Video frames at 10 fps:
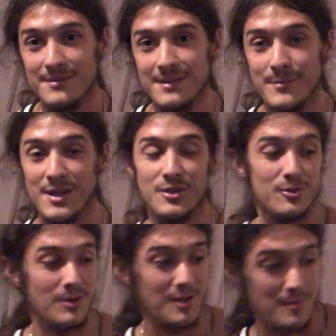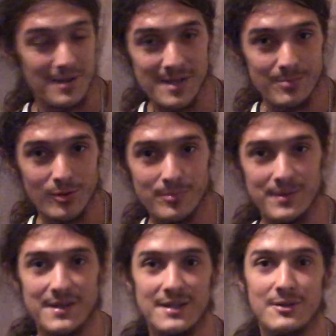I mean, I could write on paper, but
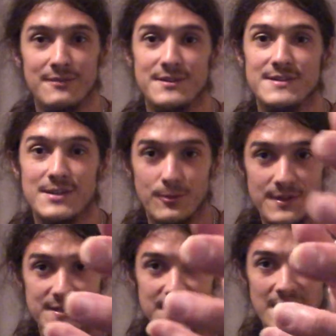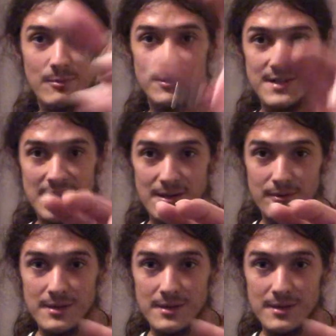then I would have to tilt this camera down